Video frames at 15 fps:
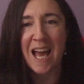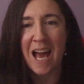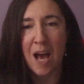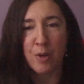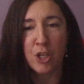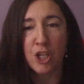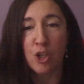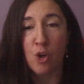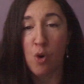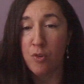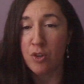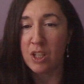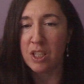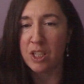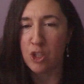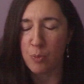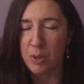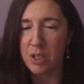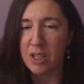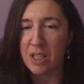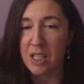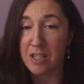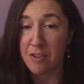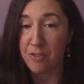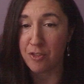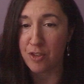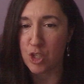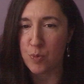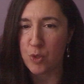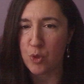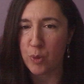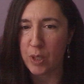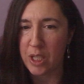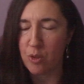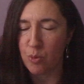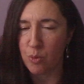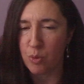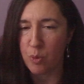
I'm going to go over a little bit the difference between